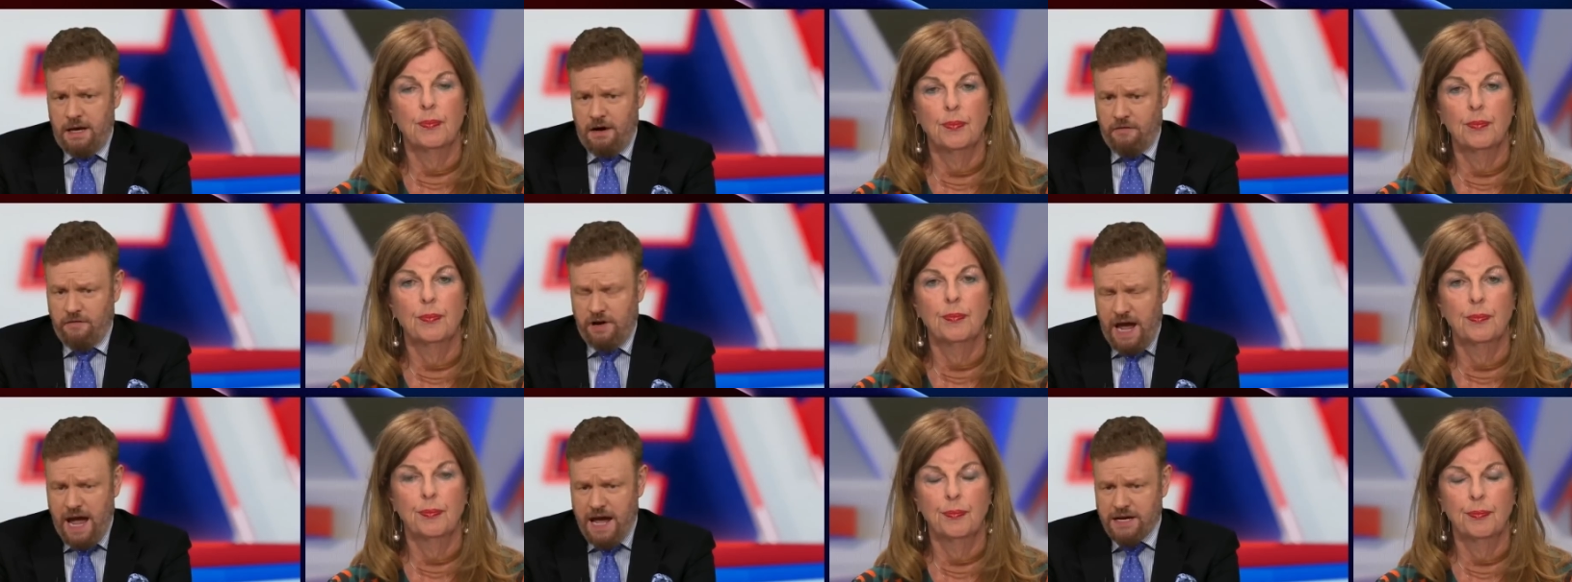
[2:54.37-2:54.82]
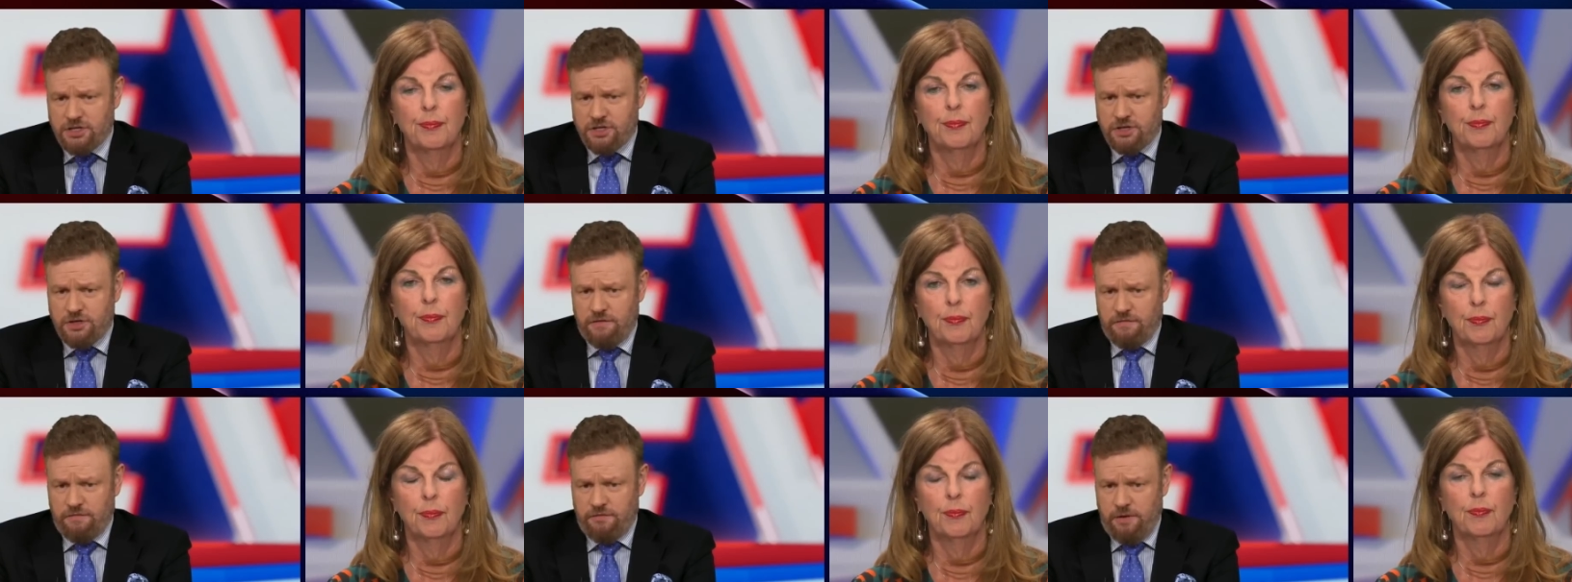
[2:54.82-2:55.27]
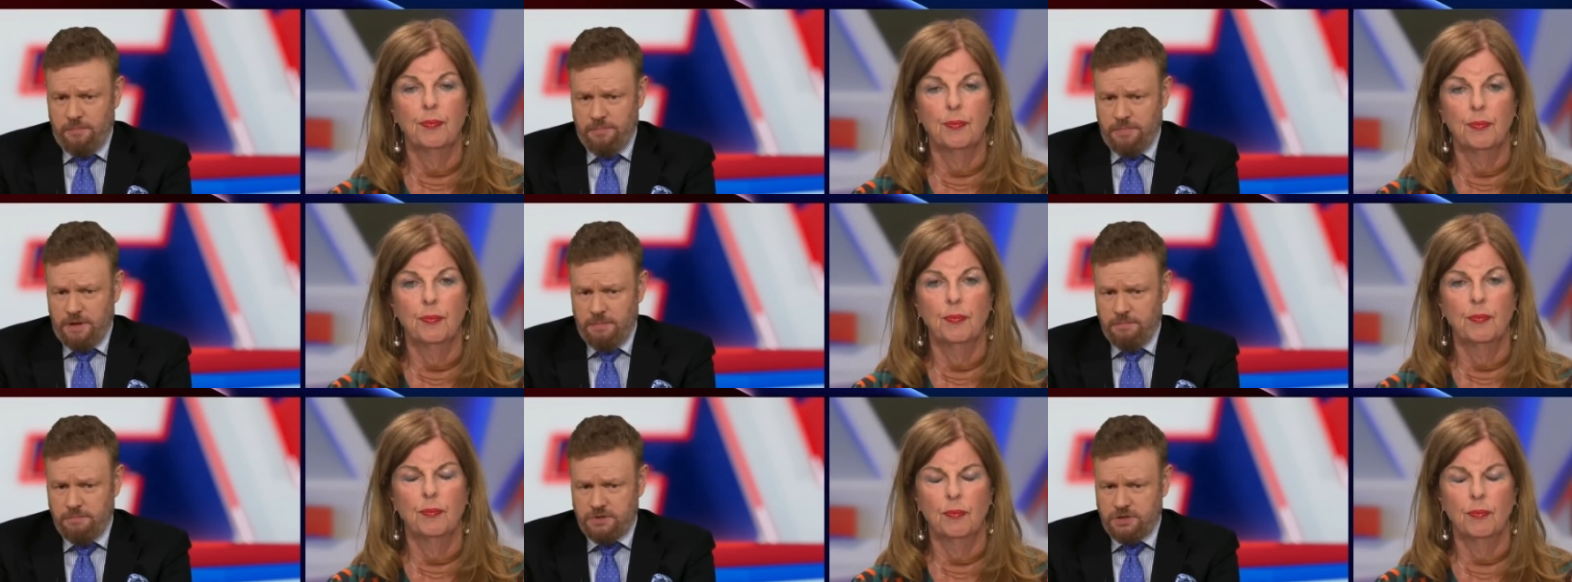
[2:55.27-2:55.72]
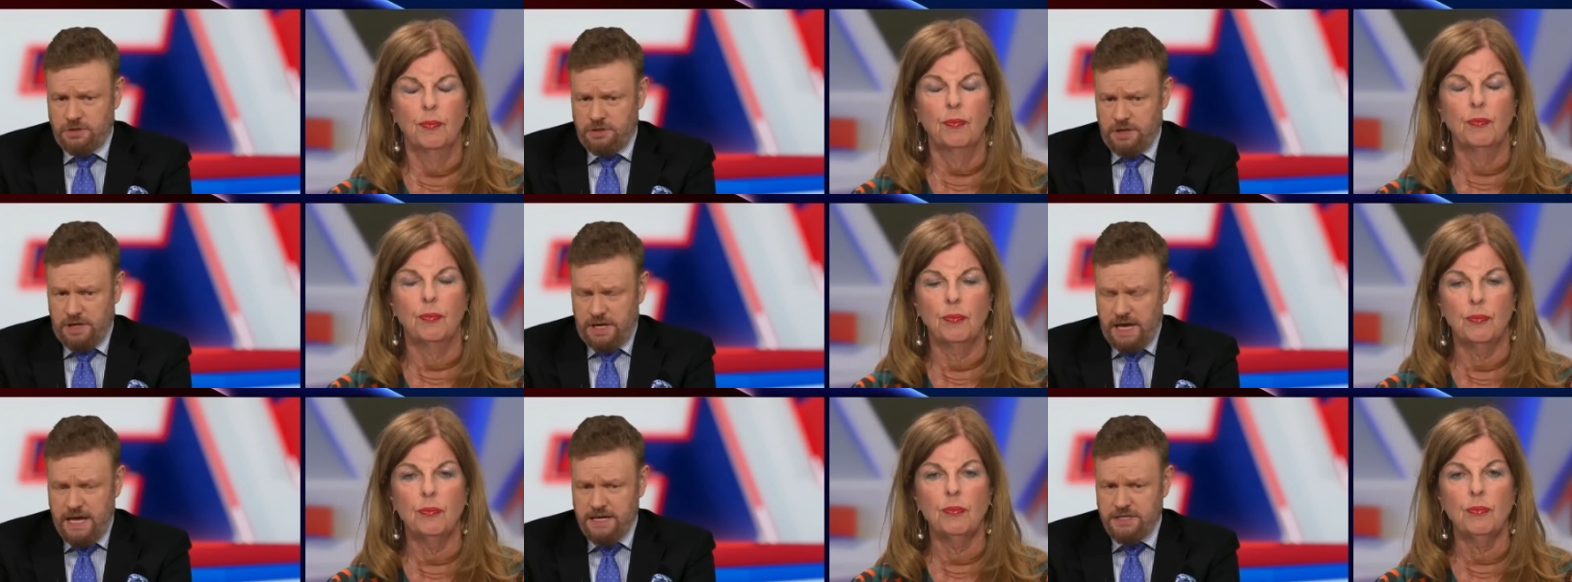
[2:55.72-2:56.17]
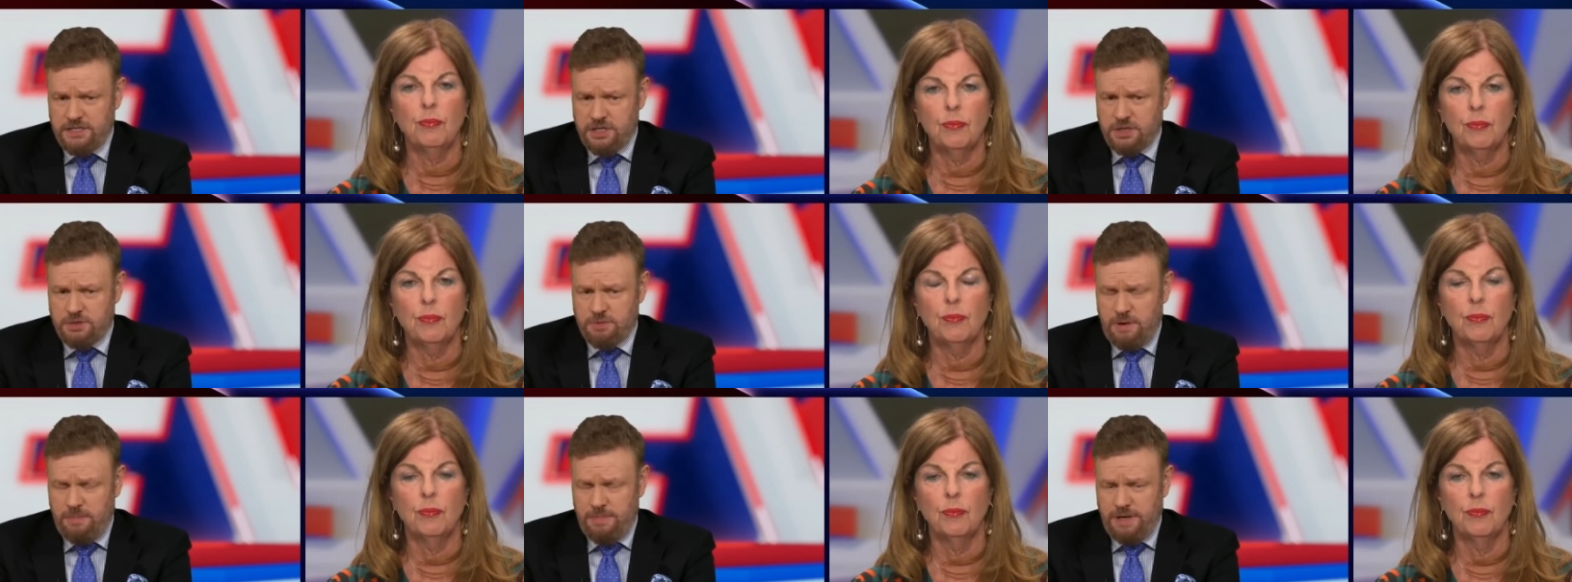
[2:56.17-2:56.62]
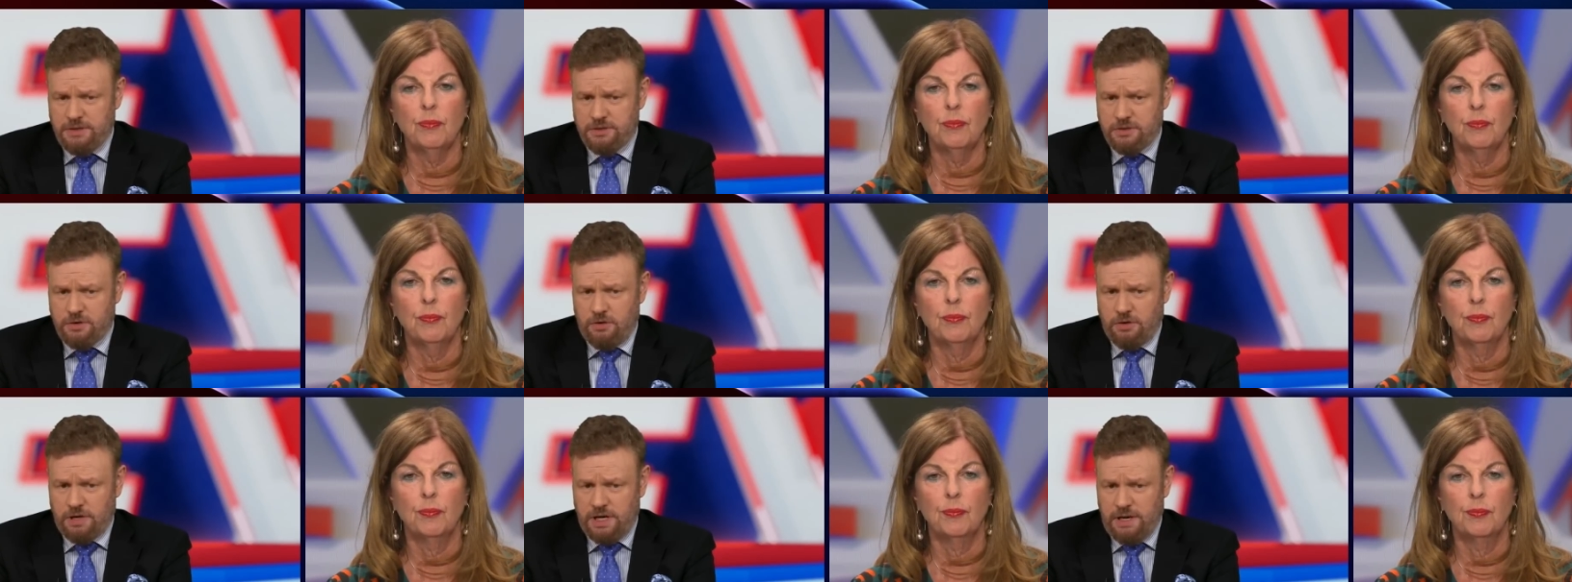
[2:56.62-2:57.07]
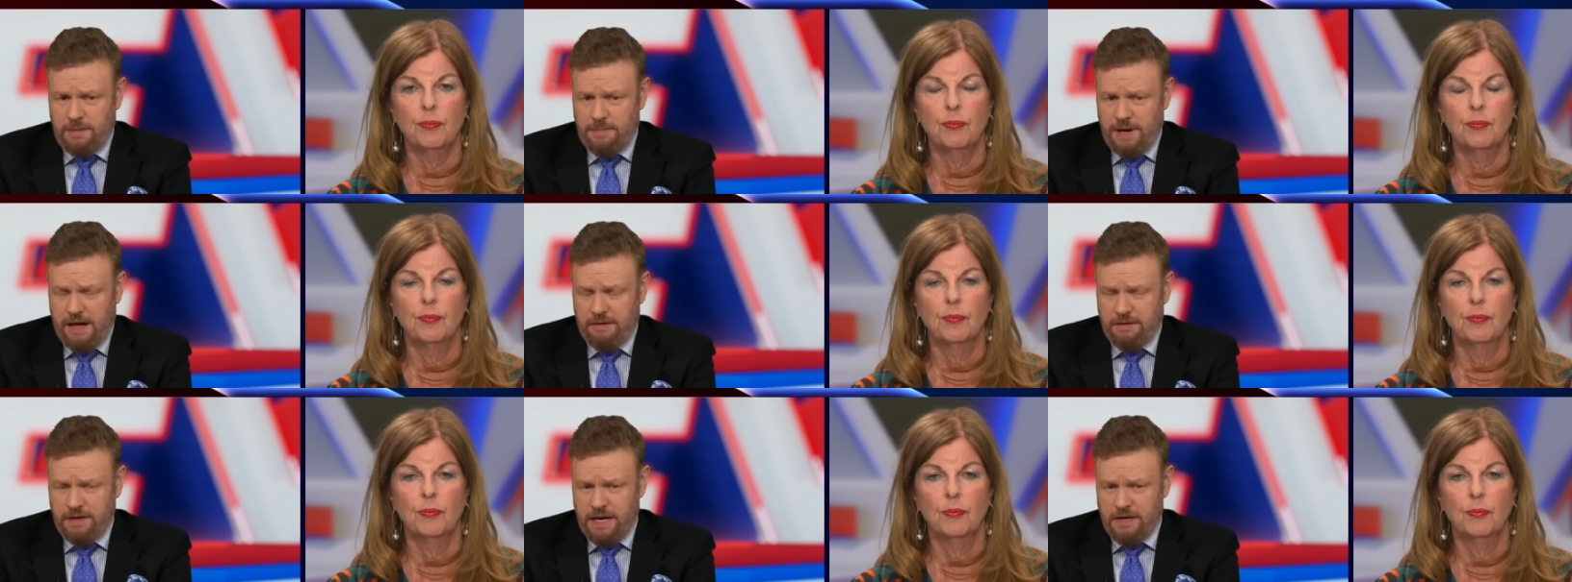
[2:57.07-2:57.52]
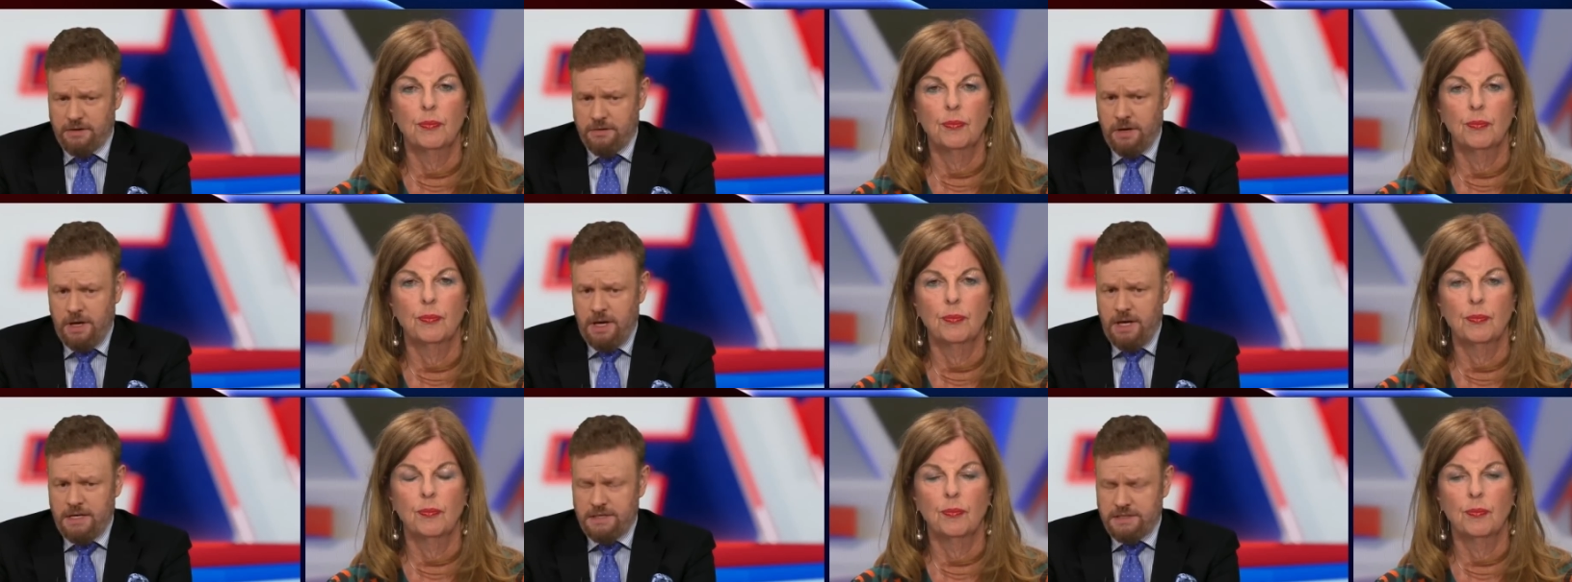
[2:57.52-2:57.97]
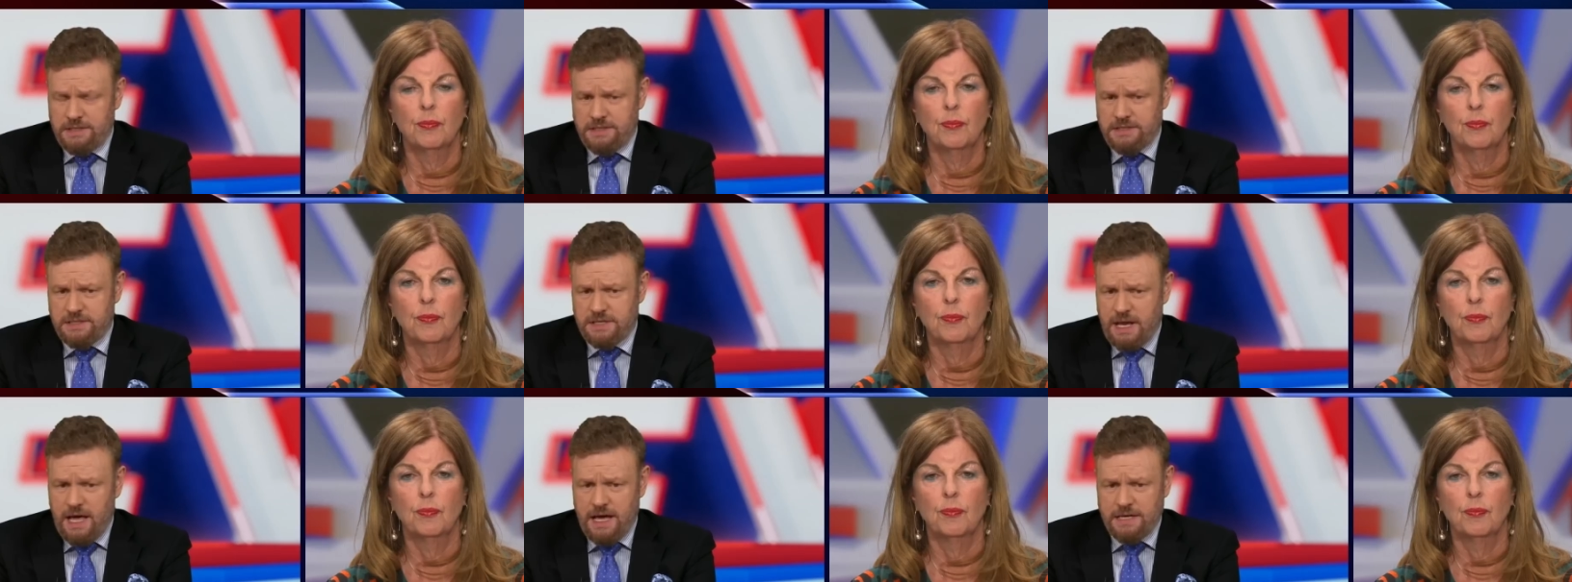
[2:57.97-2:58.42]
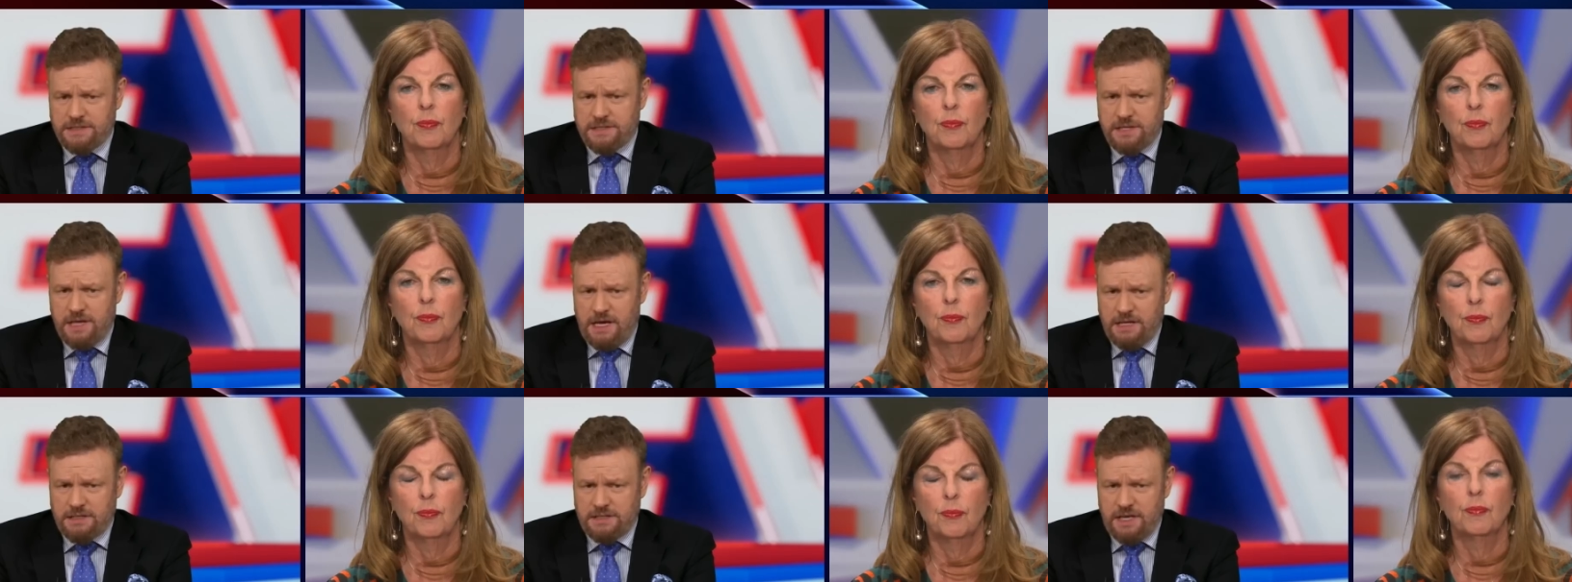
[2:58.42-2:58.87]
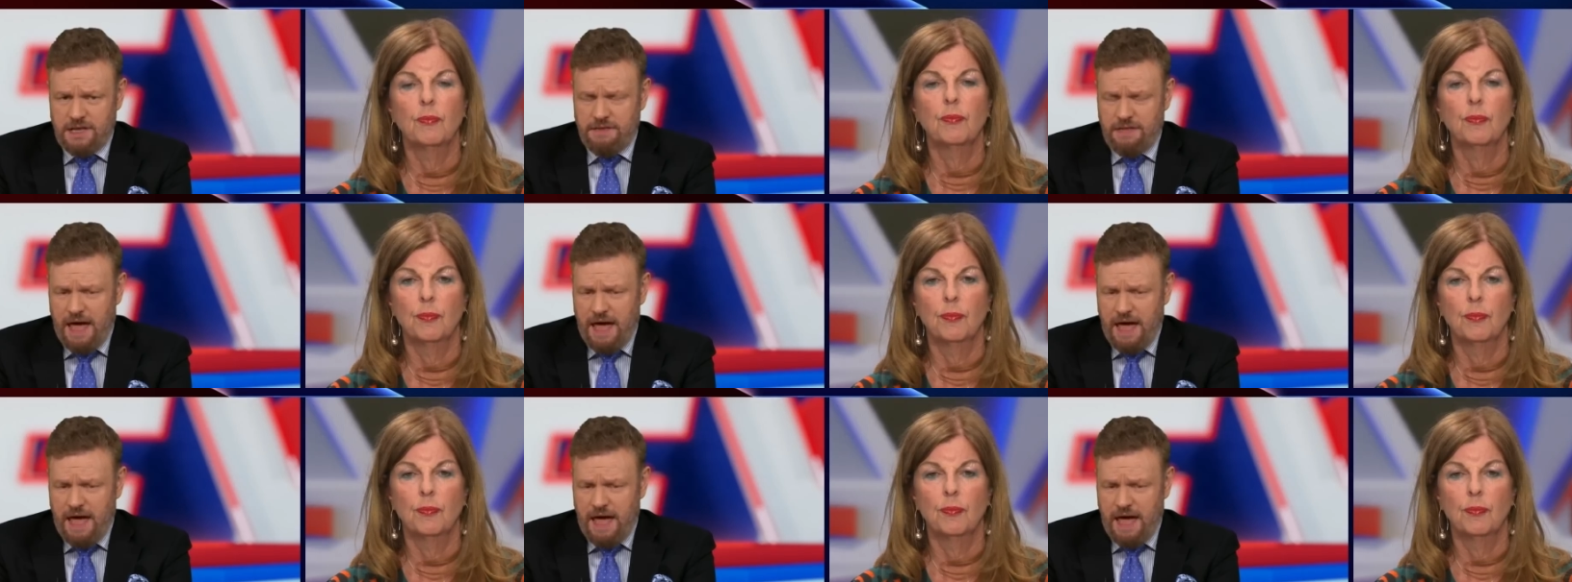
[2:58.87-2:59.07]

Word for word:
Speaker 1: a reaction from them to the cases we've been talking about now since last Thursday.